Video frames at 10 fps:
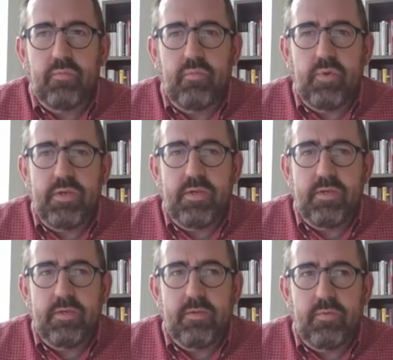
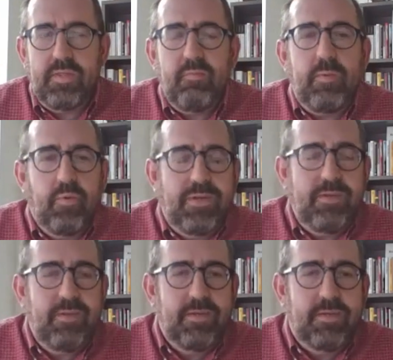We we seem to be
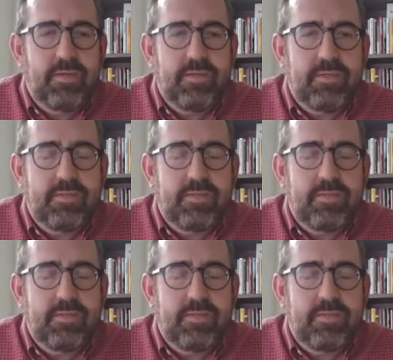pretty uh,